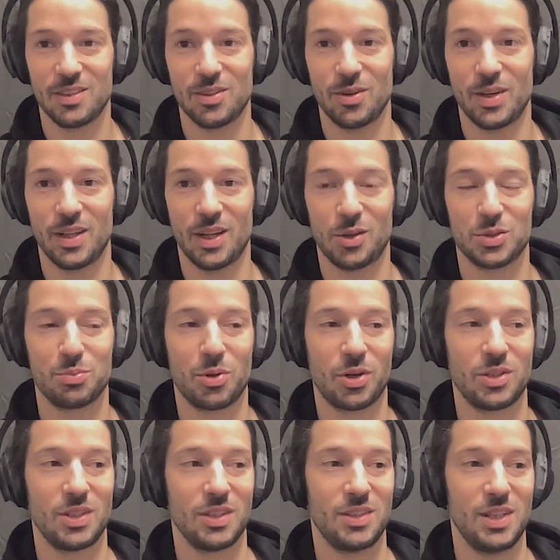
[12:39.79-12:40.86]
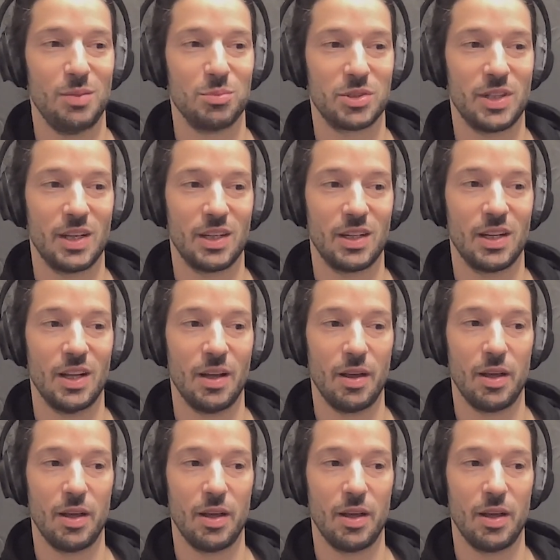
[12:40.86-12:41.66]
in-house marketing teams, then